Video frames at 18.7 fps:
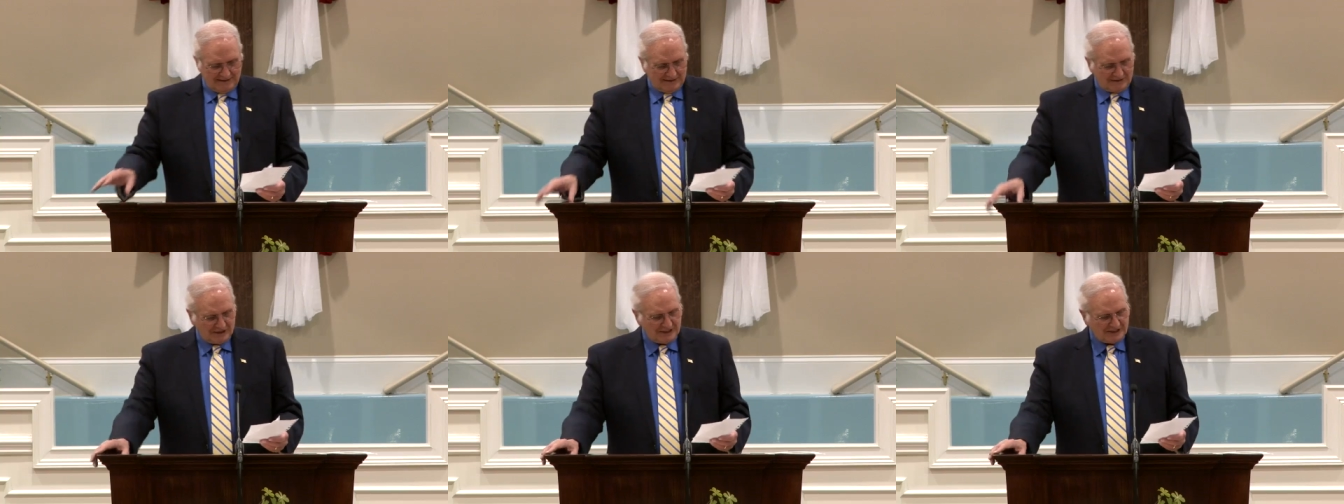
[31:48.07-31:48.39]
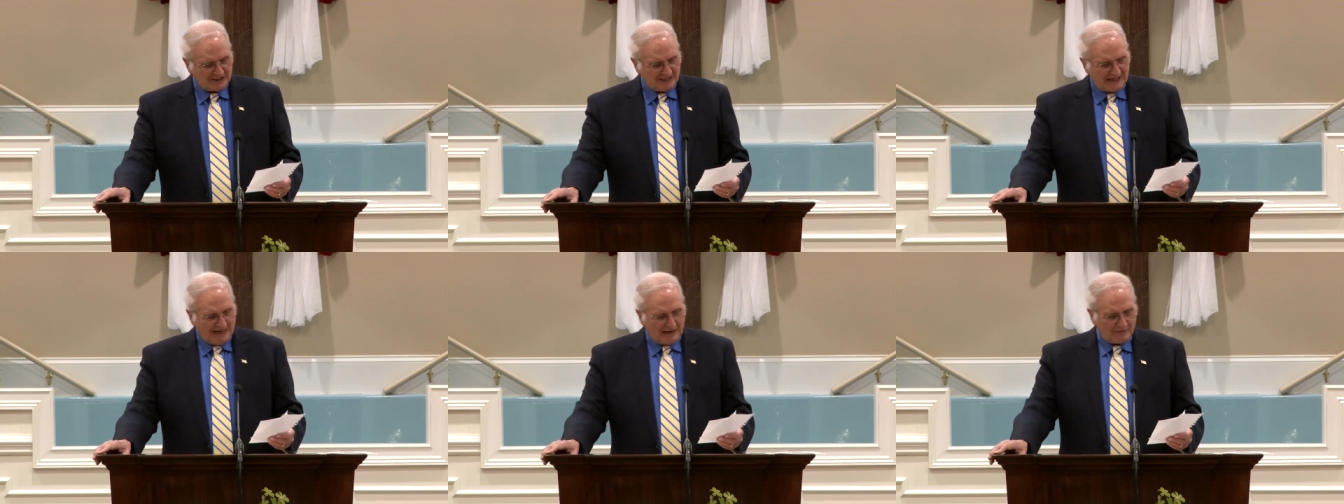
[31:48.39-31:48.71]
She
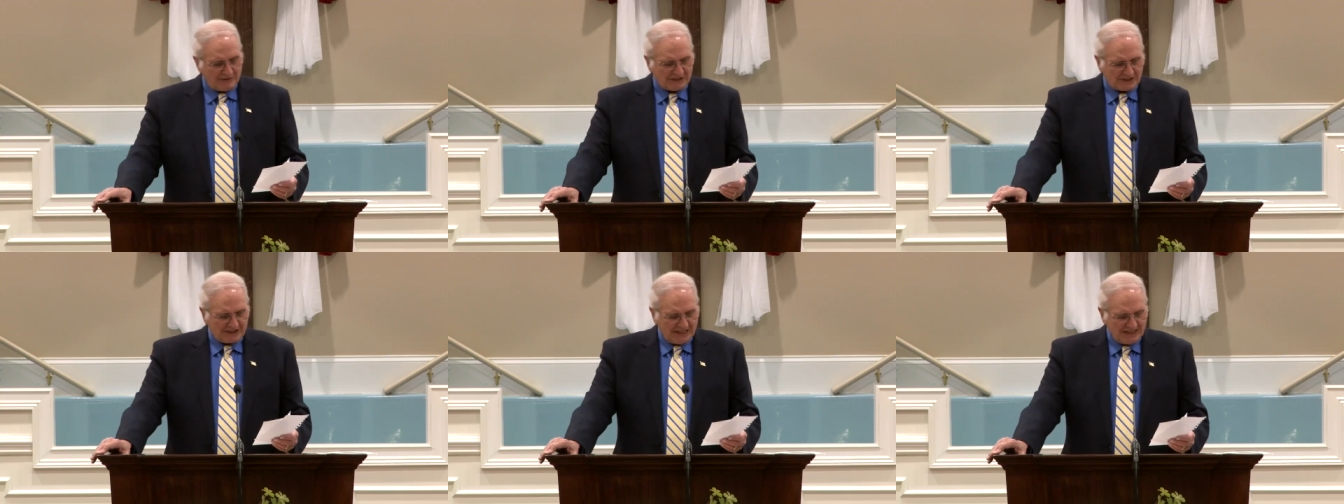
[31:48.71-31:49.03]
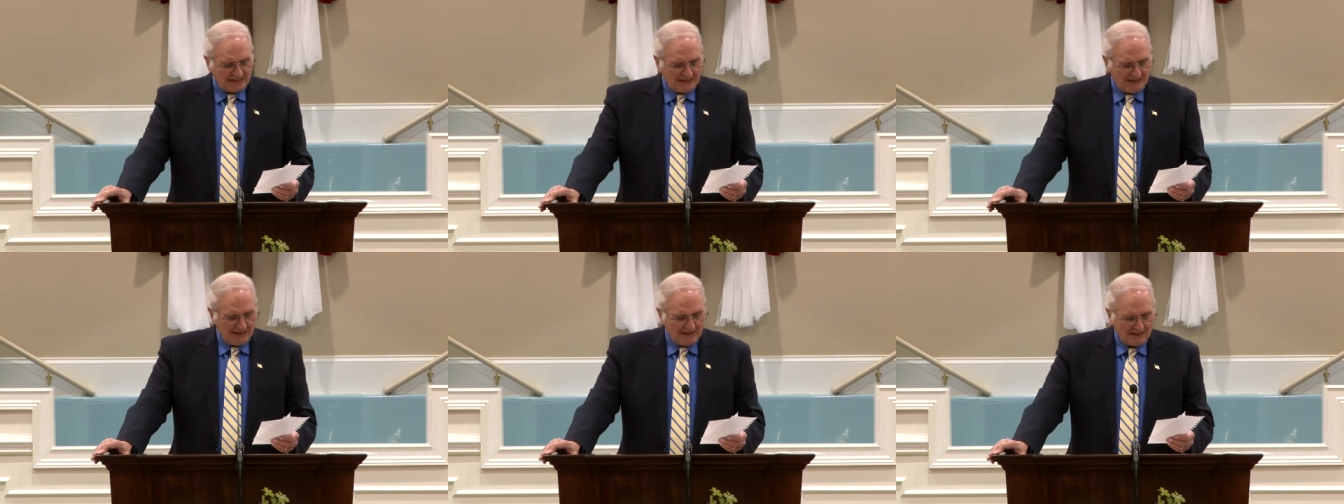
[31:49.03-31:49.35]
said, I was
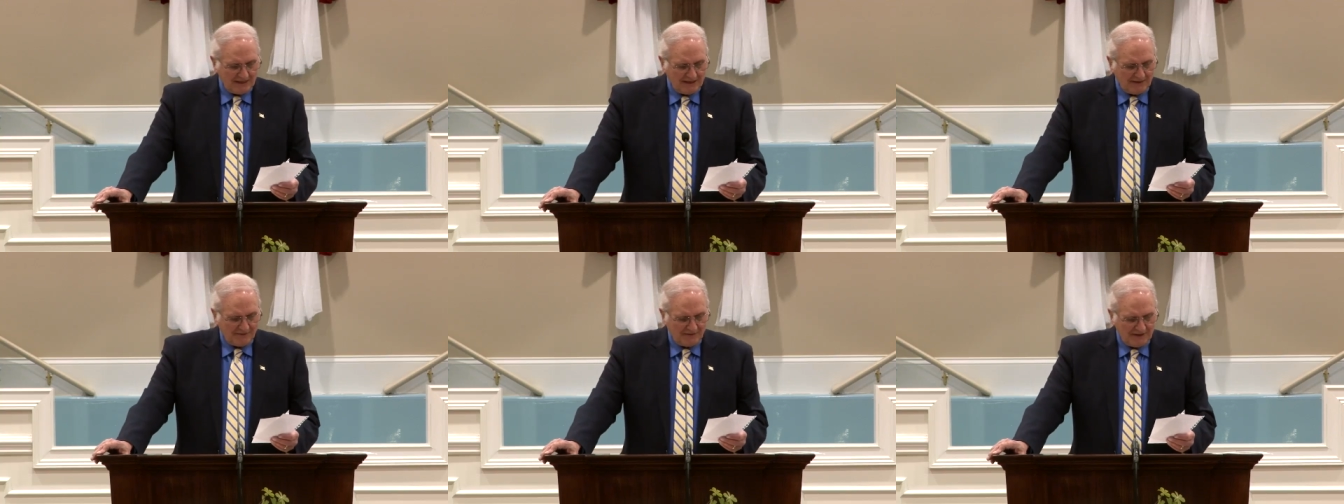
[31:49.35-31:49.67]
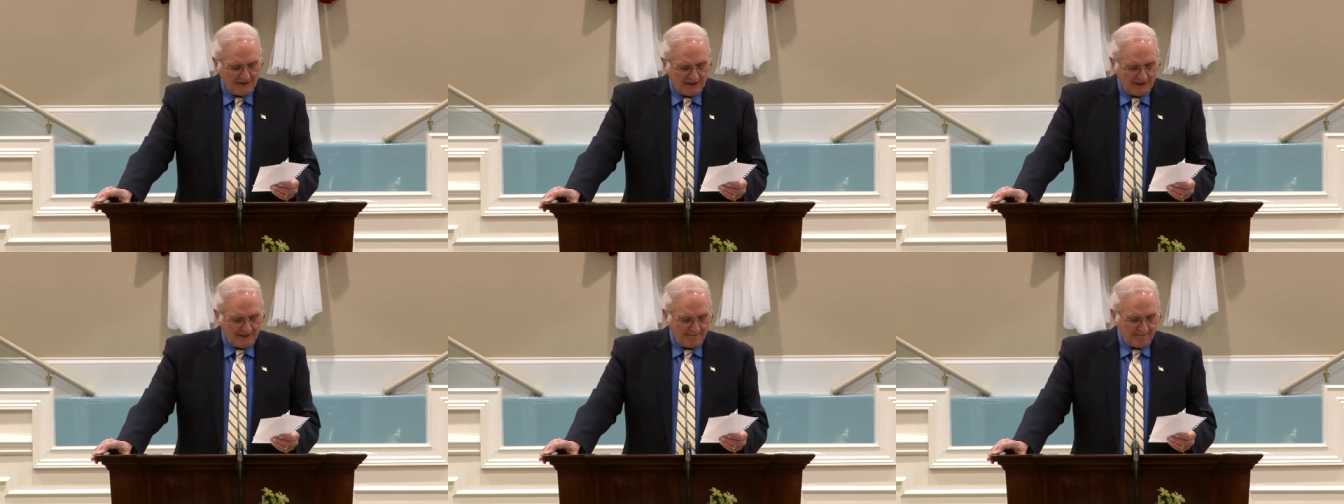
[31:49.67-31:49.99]
thinking of
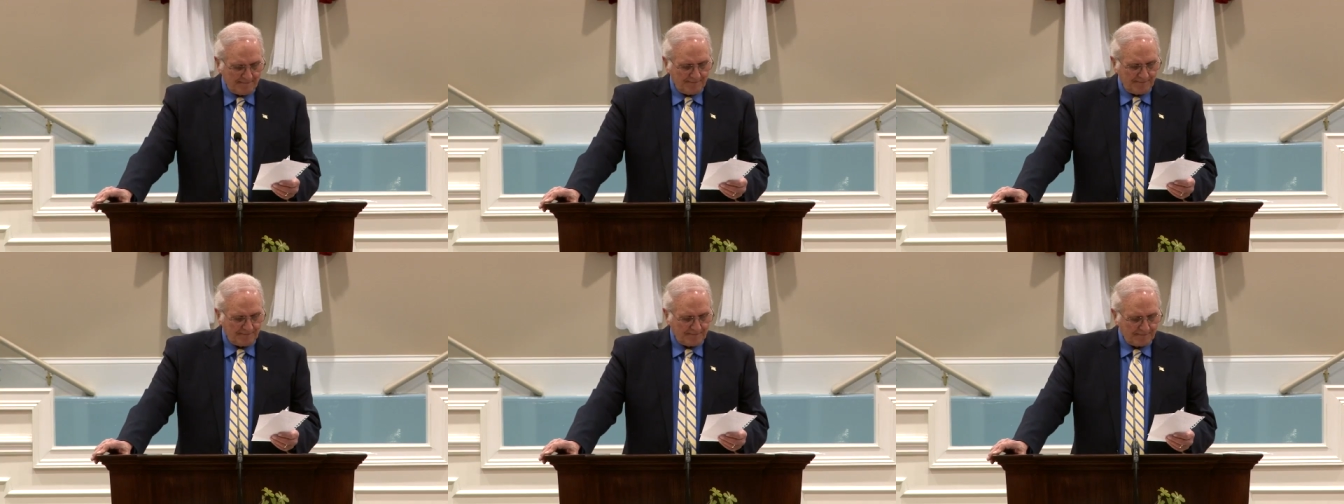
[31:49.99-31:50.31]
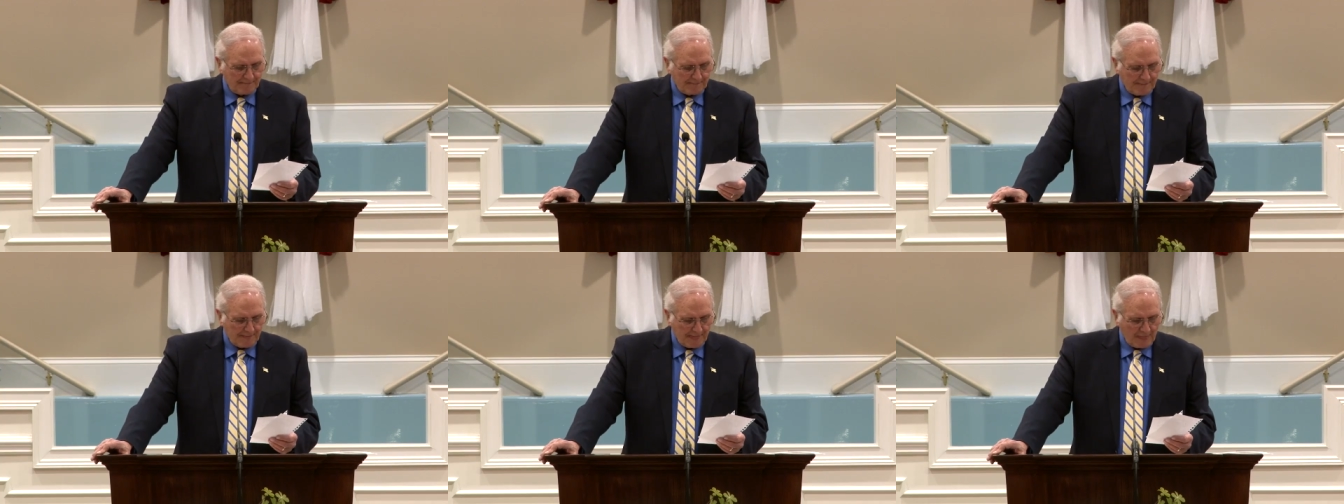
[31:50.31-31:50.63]
the
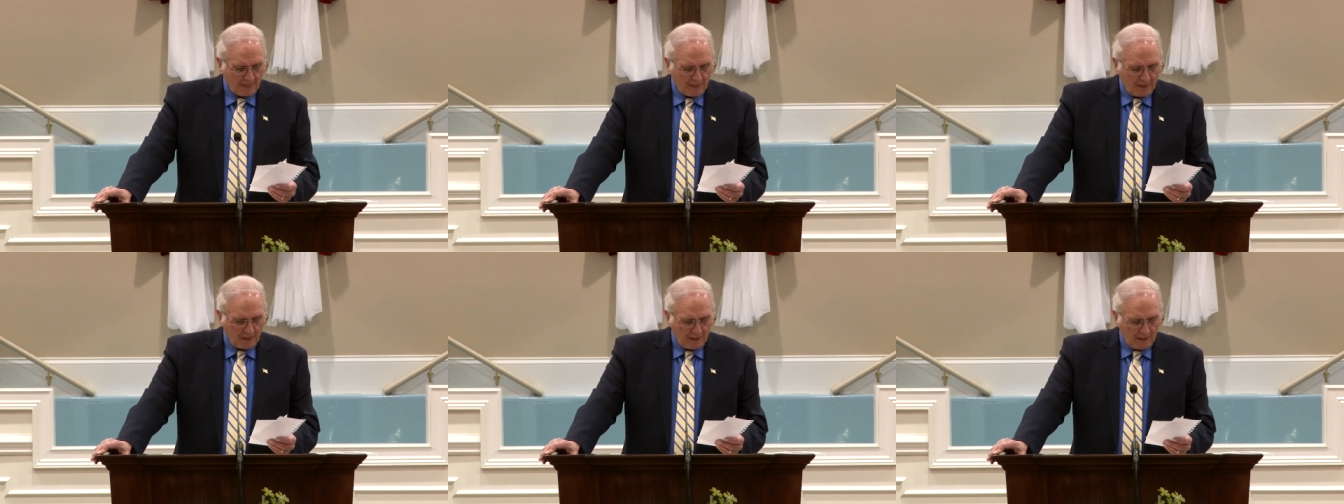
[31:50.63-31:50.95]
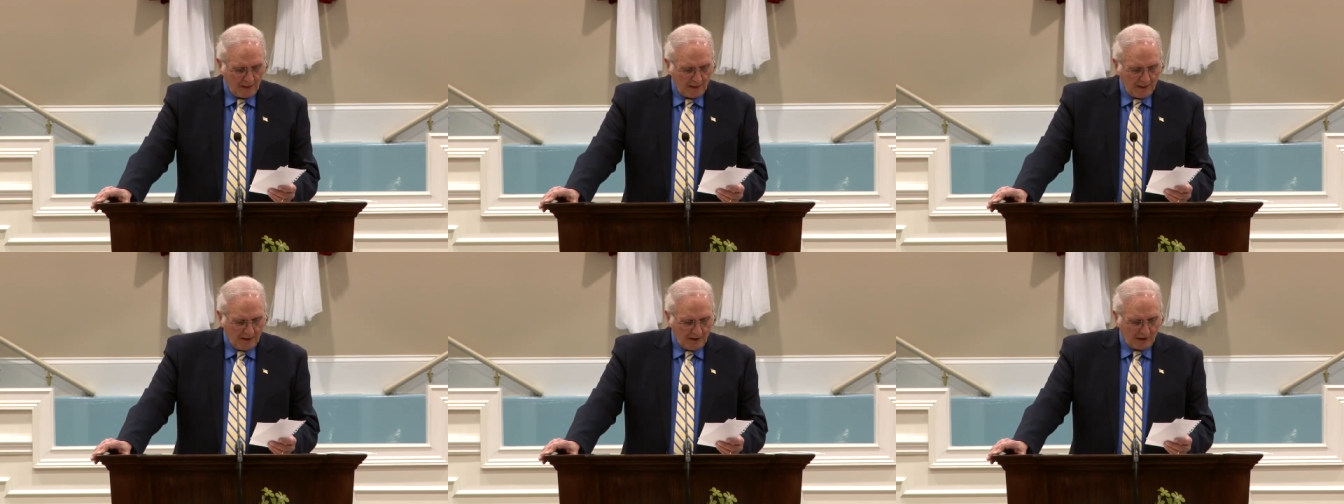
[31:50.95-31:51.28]

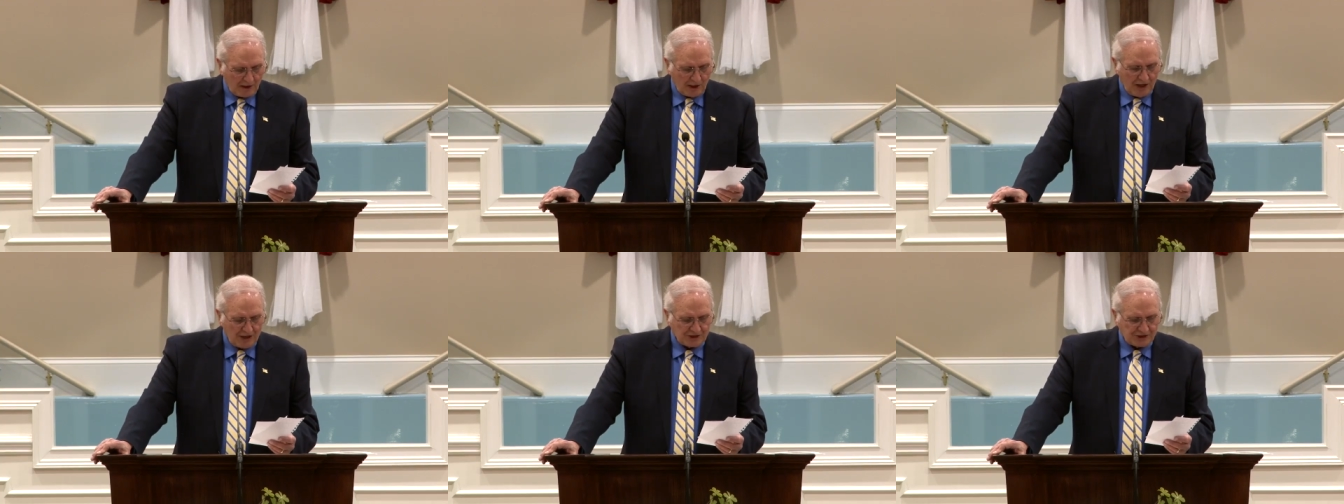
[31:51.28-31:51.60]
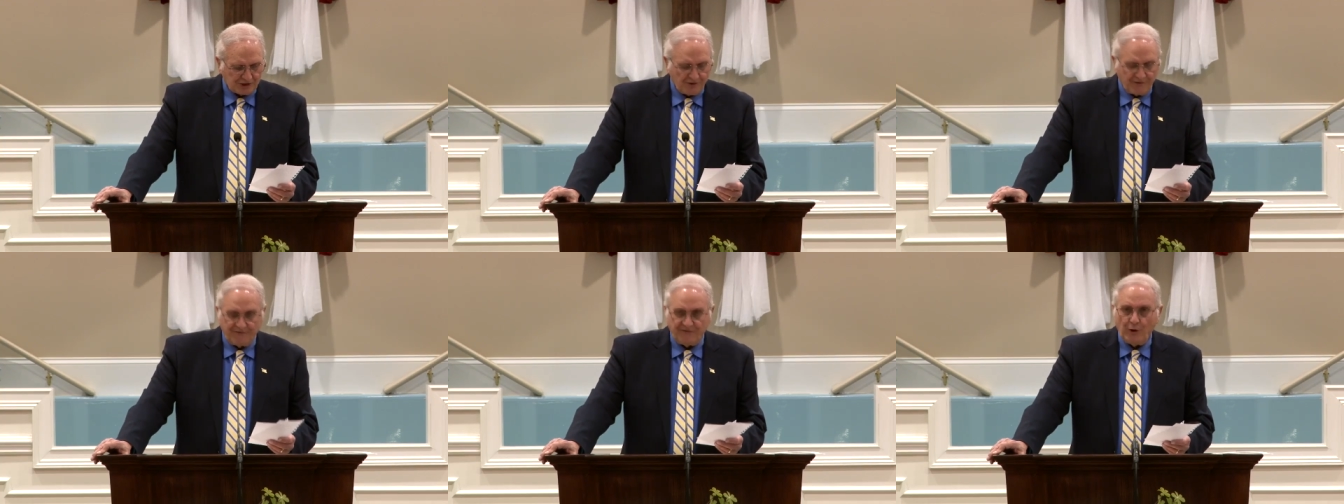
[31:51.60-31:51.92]

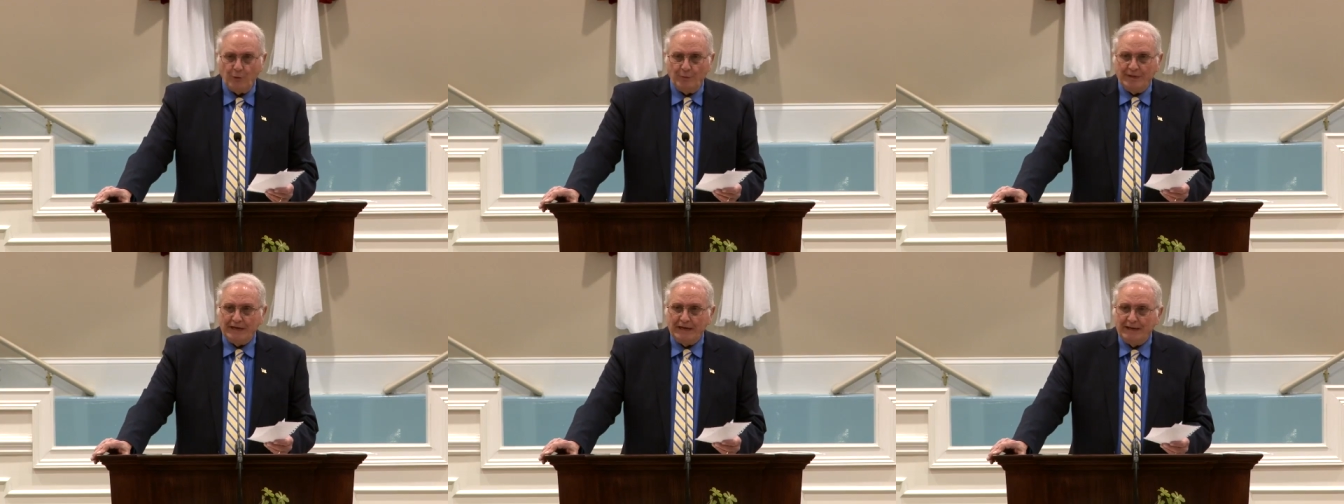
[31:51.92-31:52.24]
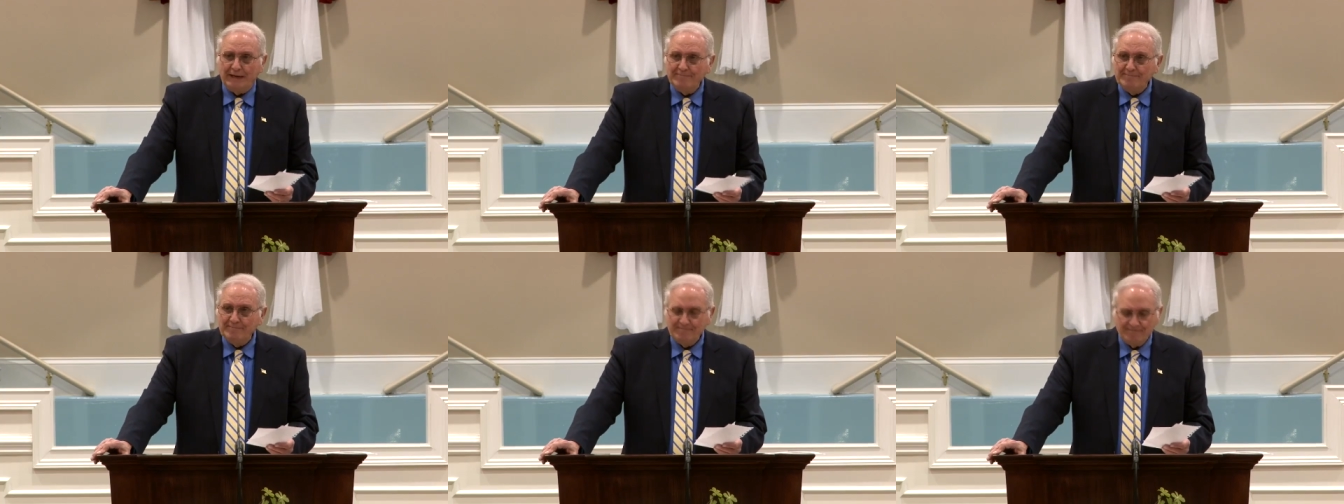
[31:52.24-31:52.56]

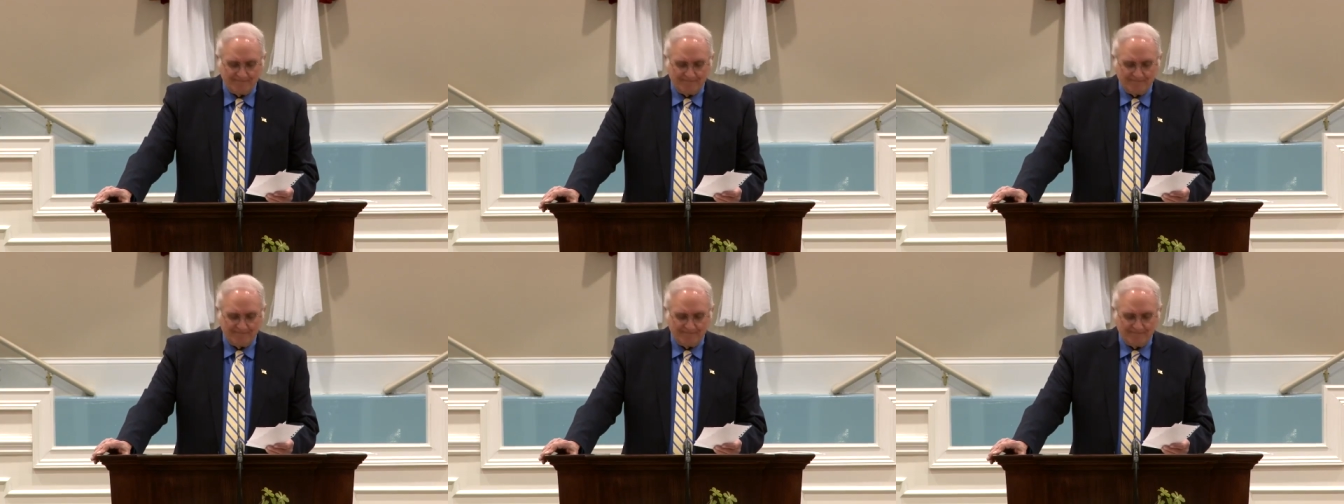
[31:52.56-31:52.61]
claustrophobia,